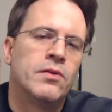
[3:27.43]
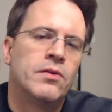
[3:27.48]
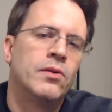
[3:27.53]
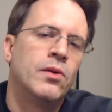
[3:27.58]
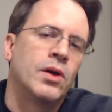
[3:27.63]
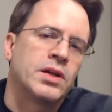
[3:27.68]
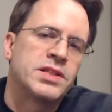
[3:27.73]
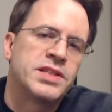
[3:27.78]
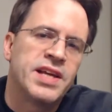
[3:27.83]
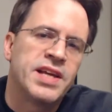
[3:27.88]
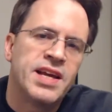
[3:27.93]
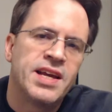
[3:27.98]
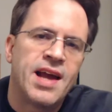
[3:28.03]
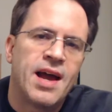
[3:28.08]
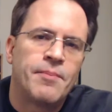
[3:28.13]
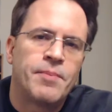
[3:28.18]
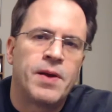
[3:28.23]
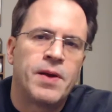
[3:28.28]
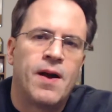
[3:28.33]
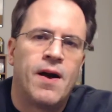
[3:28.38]
So look,
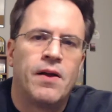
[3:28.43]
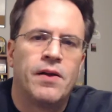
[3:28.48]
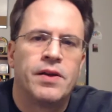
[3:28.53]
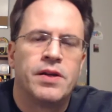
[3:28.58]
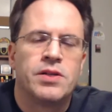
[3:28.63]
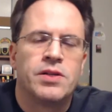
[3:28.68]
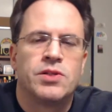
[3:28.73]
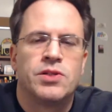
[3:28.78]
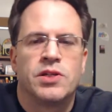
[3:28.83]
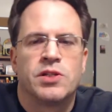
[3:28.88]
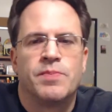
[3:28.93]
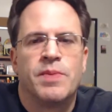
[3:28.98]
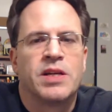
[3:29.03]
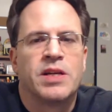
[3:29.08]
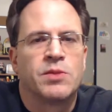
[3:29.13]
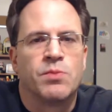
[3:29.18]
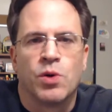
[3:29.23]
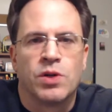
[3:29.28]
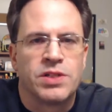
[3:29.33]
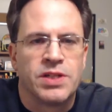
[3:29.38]
saying Happy Holidays just
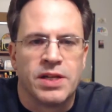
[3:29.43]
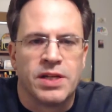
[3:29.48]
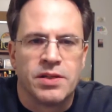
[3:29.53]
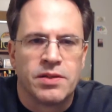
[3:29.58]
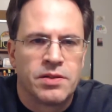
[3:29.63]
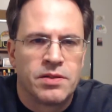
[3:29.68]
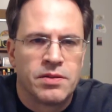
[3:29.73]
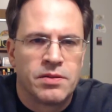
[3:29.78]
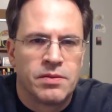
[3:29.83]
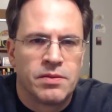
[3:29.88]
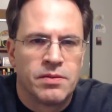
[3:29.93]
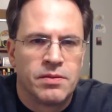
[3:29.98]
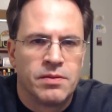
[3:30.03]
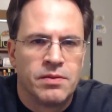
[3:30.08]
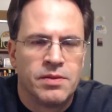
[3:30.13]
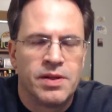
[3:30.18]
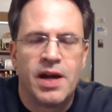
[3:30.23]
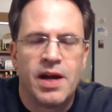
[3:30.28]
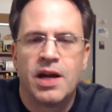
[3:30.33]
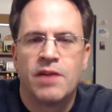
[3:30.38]
makes more sense.
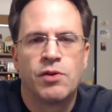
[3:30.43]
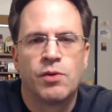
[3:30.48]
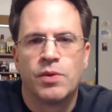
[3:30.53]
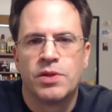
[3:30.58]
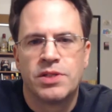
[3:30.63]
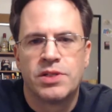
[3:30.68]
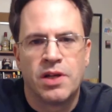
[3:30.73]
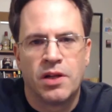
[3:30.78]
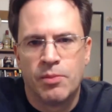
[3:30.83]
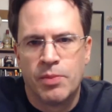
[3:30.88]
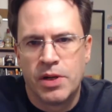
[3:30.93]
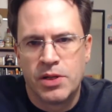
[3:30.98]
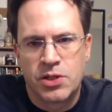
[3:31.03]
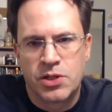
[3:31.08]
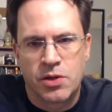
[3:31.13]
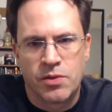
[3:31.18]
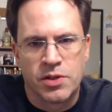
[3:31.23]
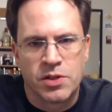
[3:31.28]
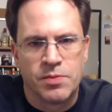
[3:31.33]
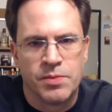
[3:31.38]
Not everyone
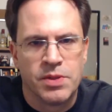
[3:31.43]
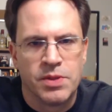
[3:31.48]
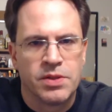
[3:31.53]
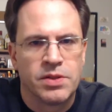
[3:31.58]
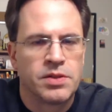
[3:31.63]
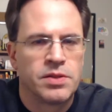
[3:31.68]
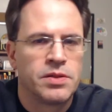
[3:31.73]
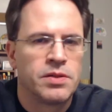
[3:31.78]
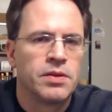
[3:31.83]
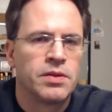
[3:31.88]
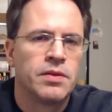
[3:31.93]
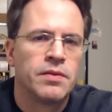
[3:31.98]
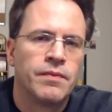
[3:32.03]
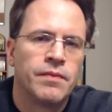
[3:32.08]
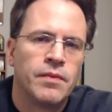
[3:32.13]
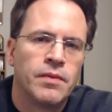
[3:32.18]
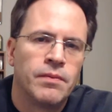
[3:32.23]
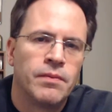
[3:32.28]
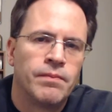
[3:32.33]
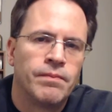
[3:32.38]
celebrates Christmas.
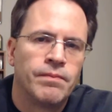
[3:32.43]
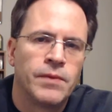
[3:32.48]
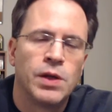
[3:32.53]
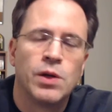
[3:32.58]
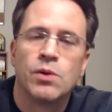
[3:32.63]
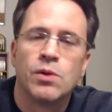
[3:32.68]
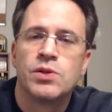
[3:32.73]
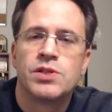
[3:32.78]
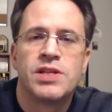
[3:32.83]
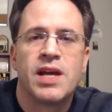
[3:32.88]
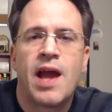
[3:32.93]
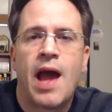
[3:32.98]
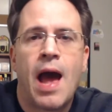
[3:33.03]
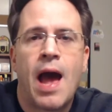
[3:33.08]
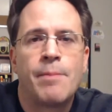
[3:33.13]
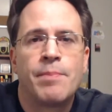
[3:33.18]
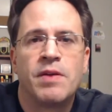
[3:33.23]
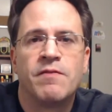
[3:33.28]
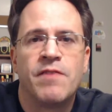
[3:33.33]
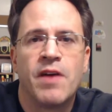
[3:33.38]
You don't say
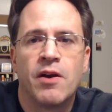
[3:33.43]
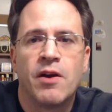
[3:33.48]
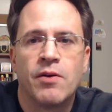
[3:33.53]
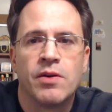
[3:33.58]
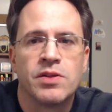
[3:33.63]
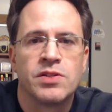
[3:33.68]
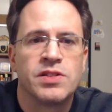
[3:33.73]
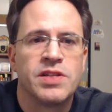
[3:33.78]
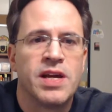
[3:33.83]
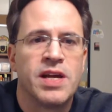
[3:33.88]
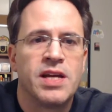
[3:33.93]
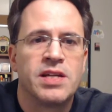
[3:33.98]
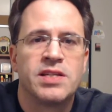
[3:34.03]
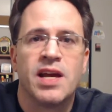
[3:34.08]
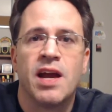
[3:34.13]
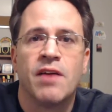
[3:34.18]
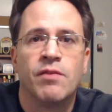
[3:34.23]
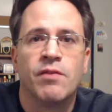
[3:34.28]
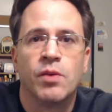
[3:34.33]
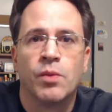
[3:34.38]
Happy Veterans Day
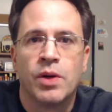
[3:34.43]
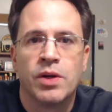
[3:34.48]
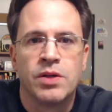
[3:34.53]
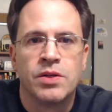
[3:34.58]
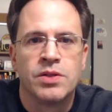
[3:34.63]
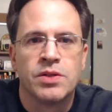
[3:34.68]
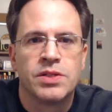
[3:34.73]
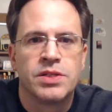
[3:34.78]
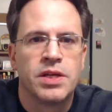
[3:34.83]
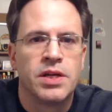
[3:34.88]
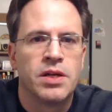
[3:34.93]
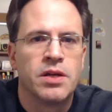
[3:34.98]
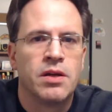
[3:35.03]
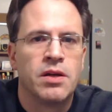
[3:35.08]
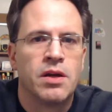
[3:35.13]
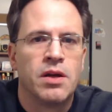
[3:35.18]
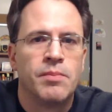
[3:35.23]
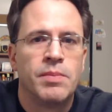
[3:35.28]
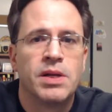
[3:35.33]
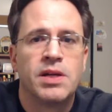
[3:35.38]
to everyone you
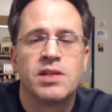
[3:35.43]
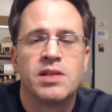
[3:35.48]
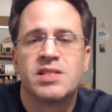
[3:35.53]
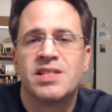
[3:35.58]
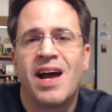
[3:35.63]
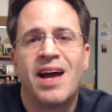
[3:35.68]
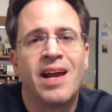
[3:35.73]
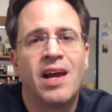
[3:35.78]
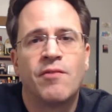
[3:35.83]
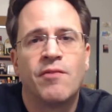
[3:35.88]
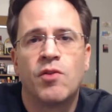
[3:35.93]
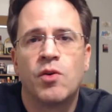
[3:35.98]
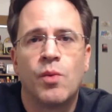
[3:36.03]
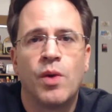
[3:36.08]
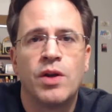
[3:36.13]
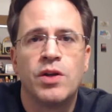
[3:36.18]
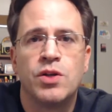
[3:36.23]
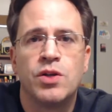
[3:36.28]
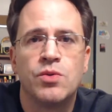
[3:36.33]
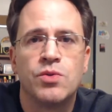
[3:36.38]
see, because not
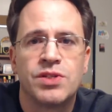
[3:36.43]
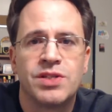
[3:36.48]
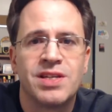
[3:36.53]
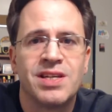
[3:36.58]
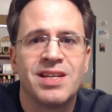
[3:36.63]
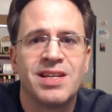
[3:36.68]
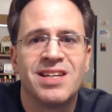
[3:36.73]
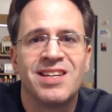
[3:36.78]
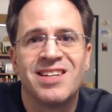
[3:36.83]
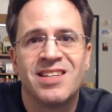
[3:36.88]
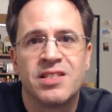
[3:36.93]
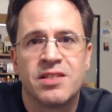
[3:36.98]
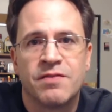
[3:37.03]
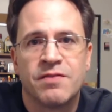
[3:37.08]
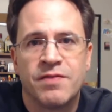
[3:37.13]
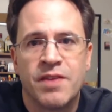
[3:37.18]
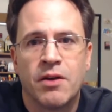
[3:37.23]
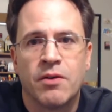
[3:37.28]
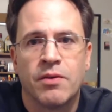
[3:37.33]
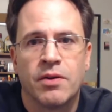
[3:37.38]
everyone you see
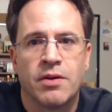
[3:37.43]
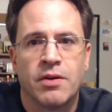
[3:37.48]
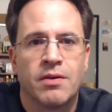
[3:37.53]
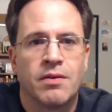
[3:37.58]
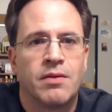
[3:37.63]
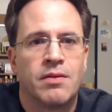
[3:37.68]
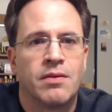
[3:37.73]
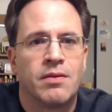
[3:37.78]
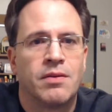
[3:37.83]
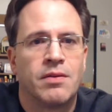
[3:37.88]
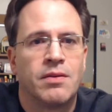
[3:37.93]
is a veteran.